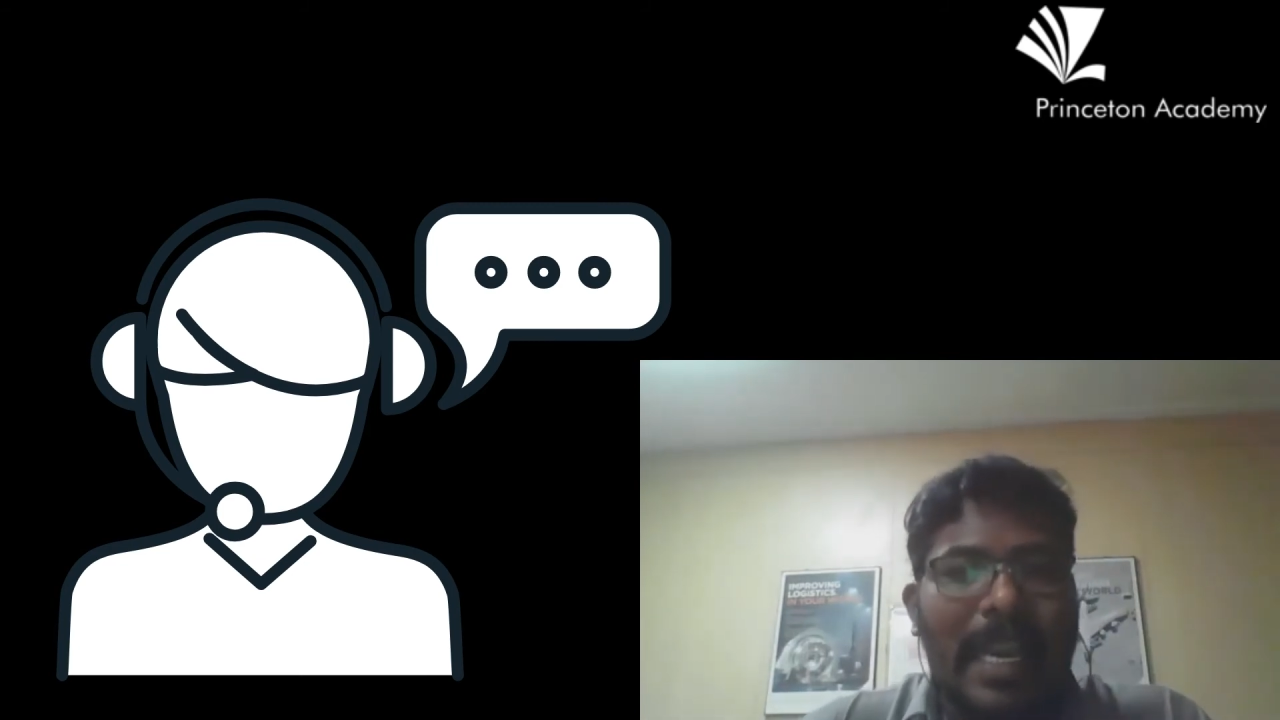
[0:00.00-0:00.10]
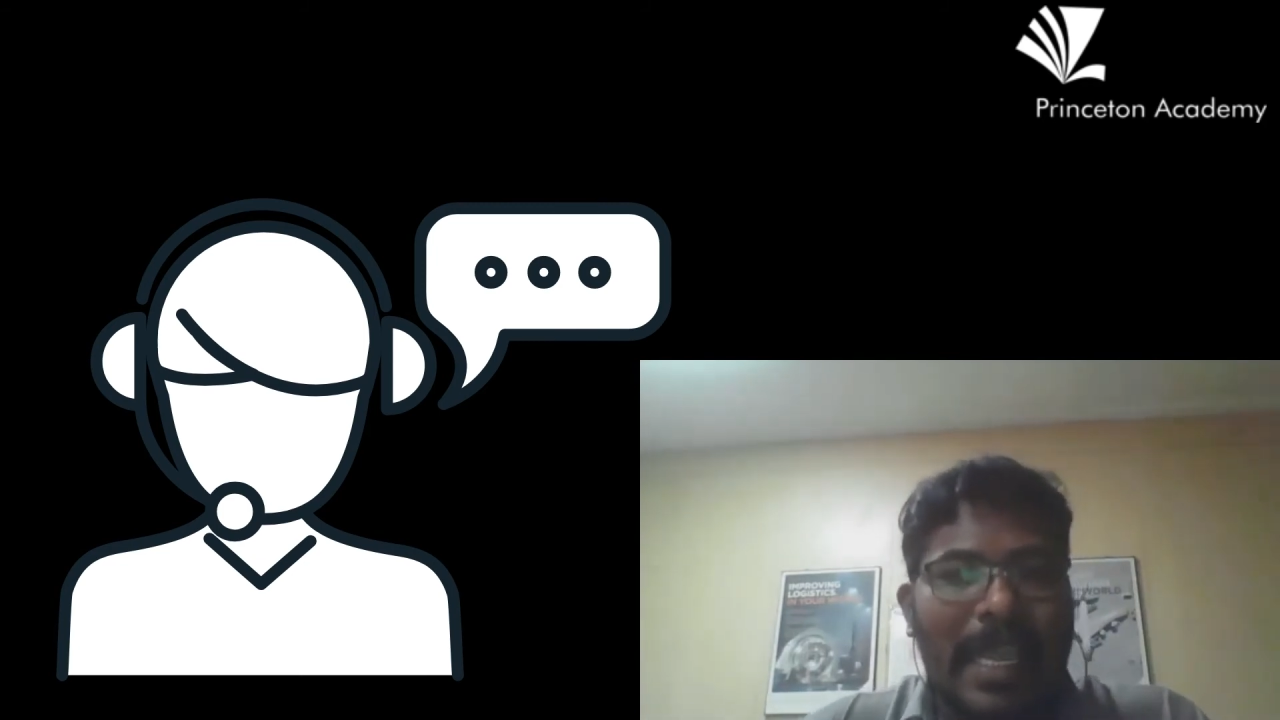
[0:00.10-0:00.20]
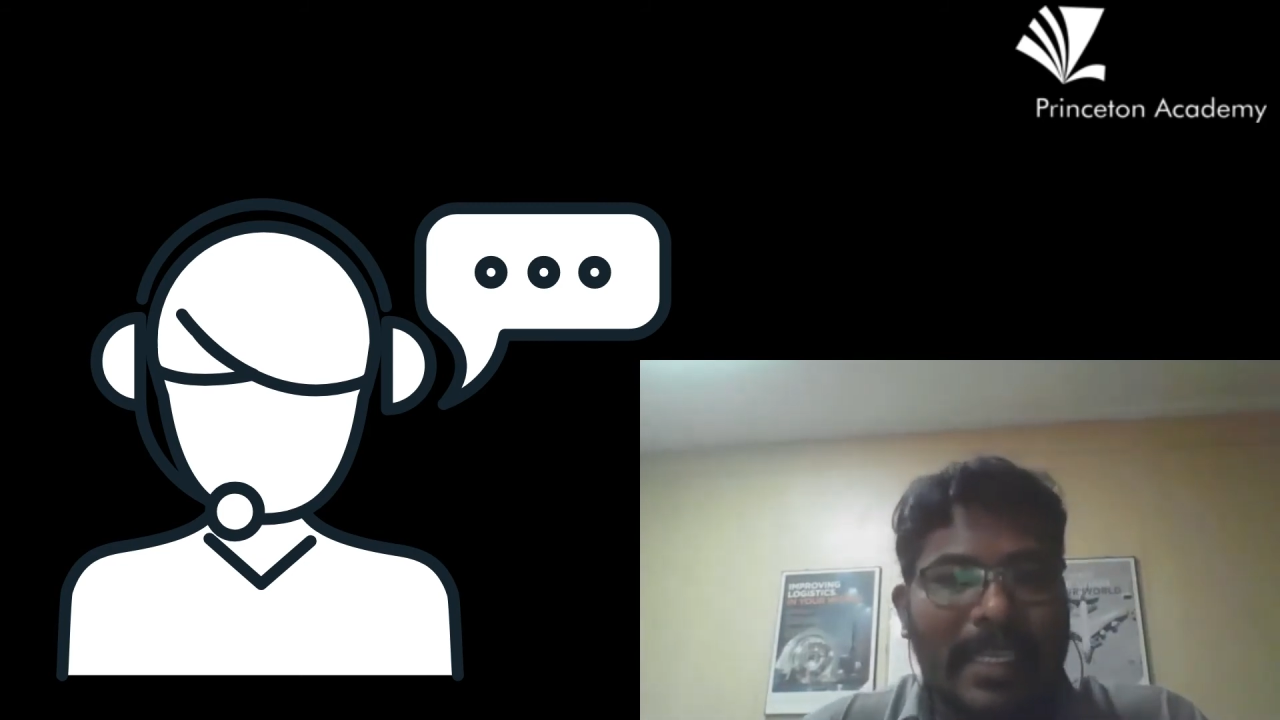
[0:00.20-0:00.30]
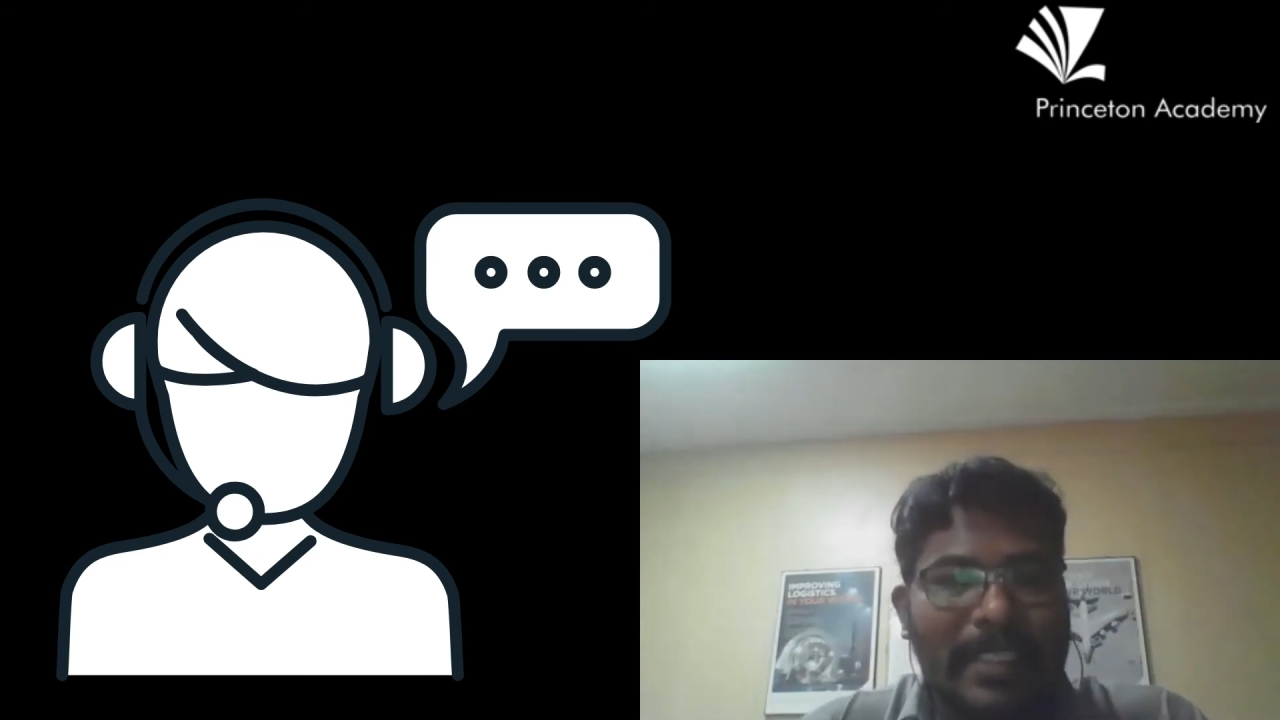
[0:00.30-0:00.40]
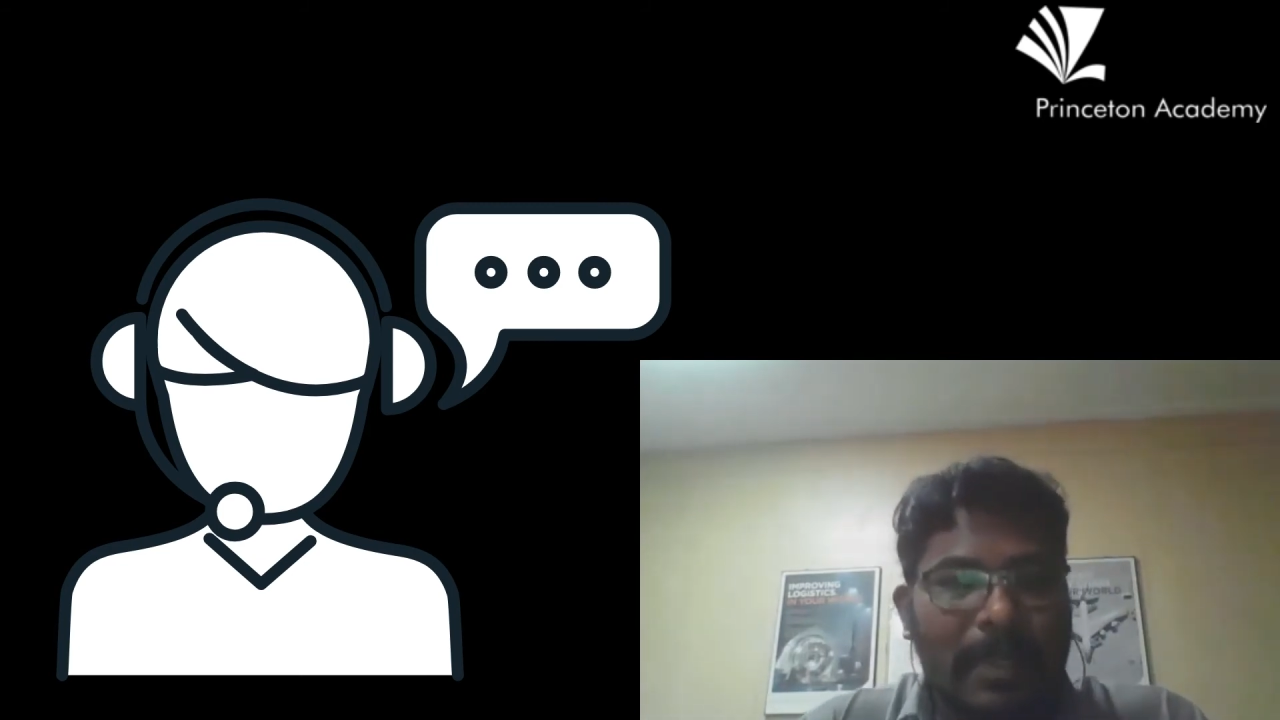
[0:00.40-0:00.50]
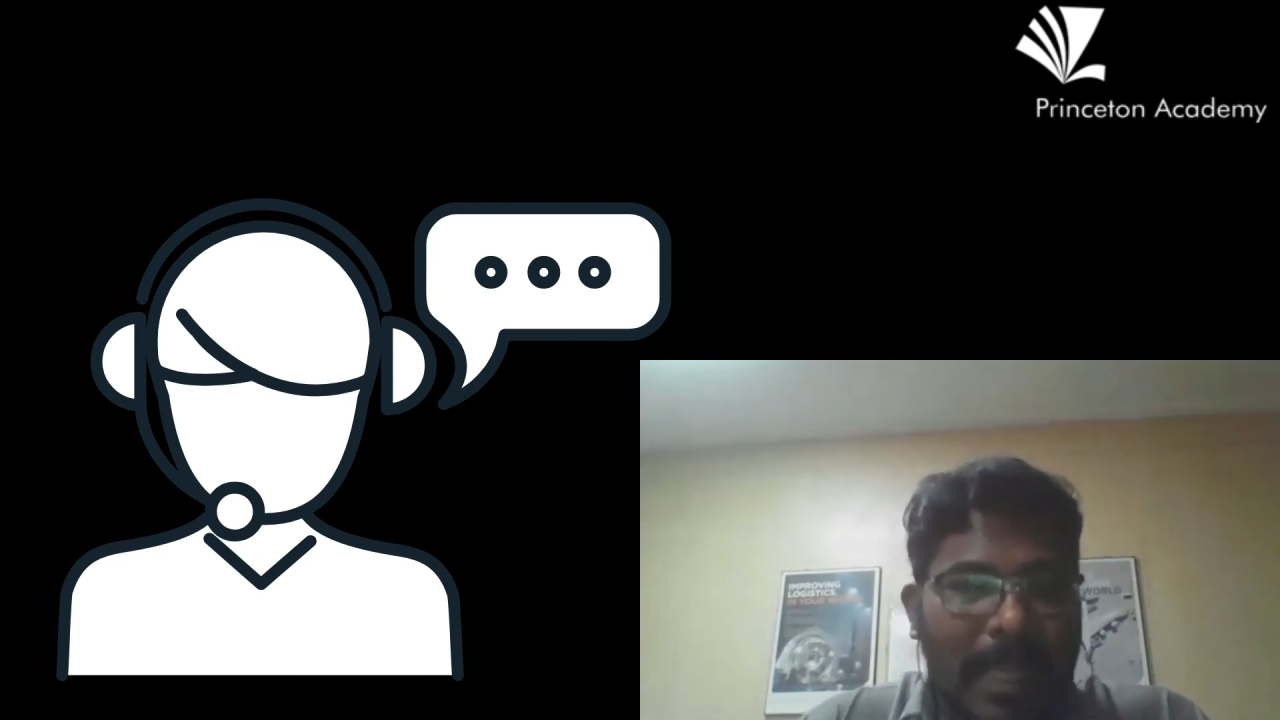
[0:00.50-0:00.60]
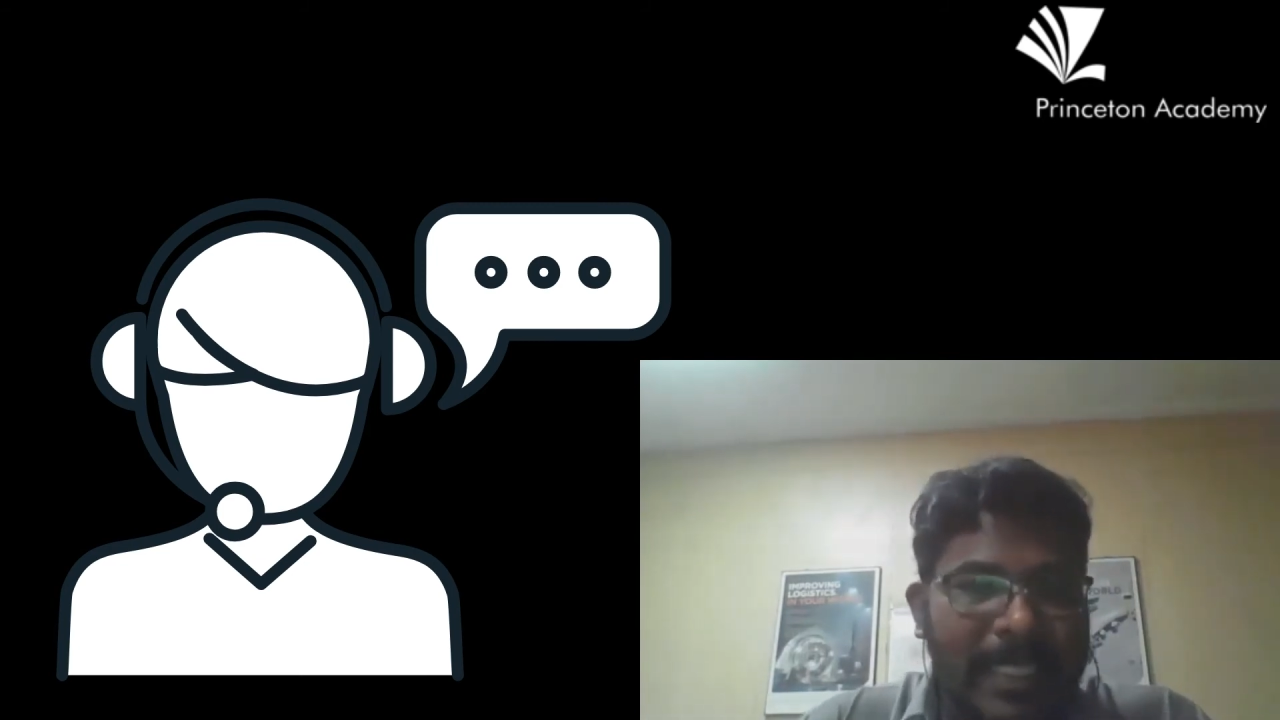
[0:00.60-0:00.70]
like some